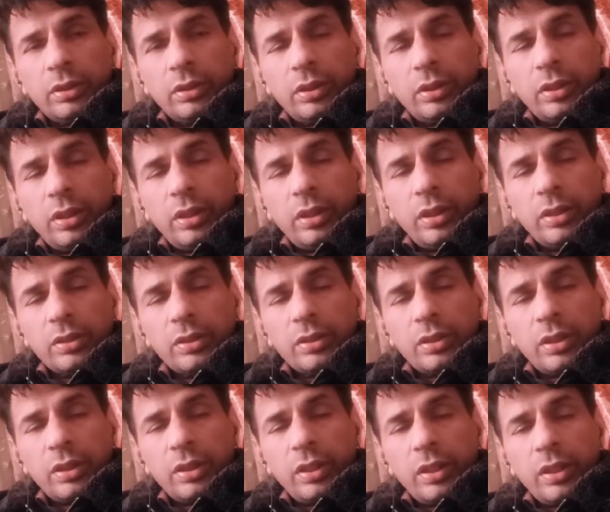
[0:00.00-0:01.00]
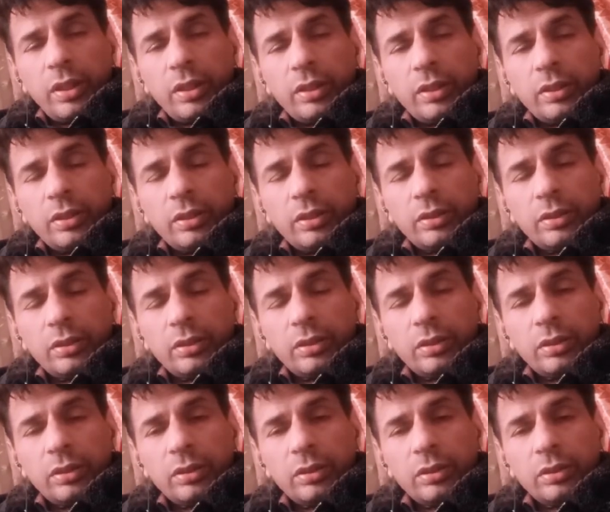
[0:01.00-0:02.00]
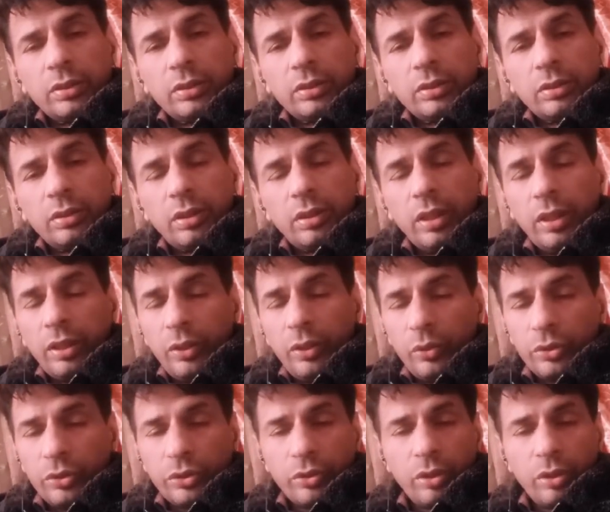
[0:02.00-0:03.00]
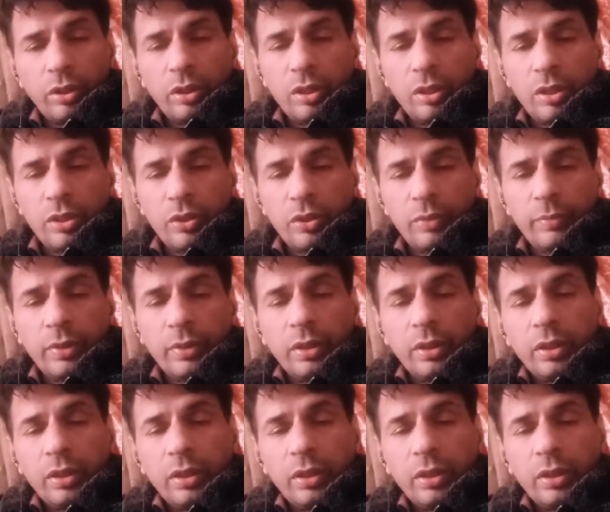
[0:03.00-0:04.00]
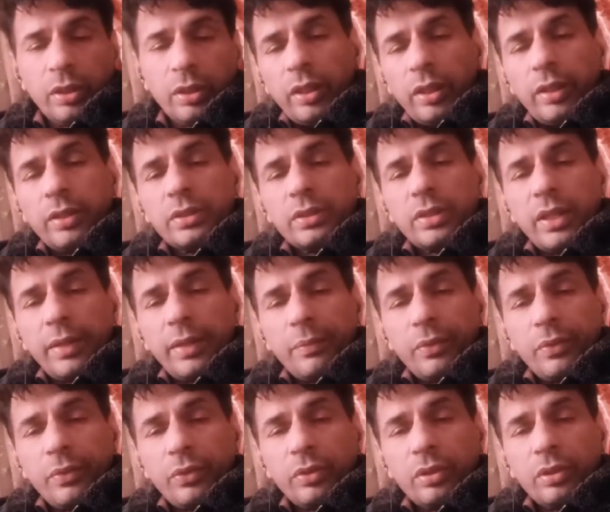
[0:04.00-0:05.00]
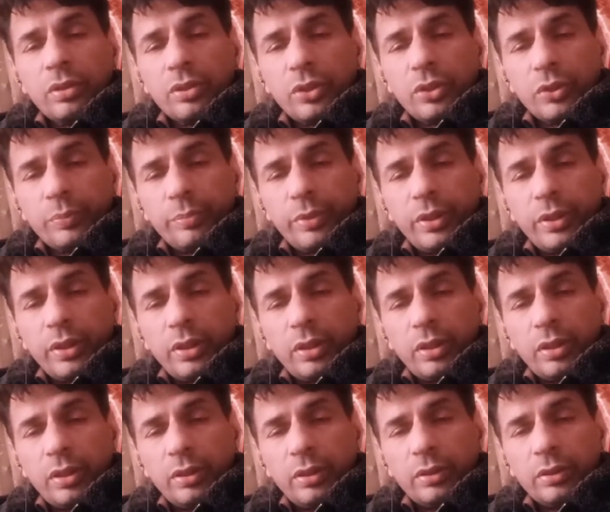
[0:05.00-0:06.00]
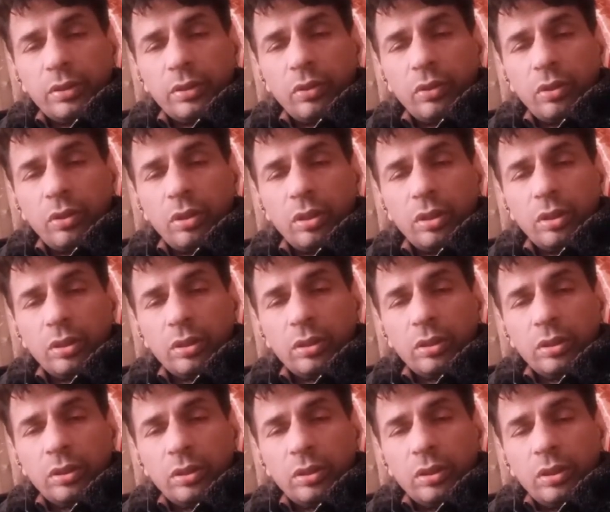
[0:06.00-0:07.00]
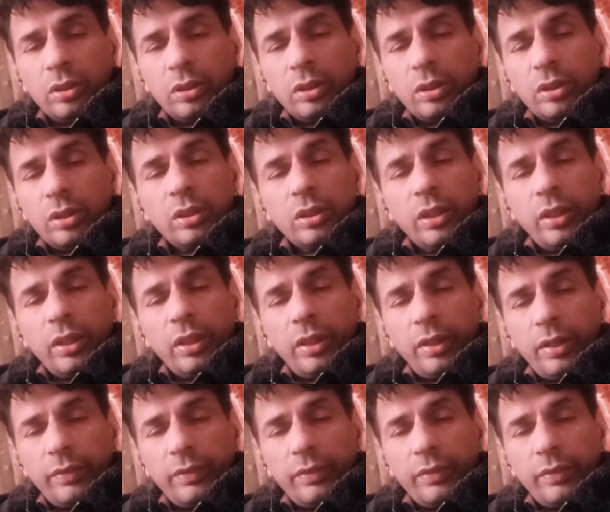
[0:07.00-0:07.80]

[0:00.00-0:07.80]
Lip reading: anesthetic, then you should consume. It's time to consume beer or sedatives.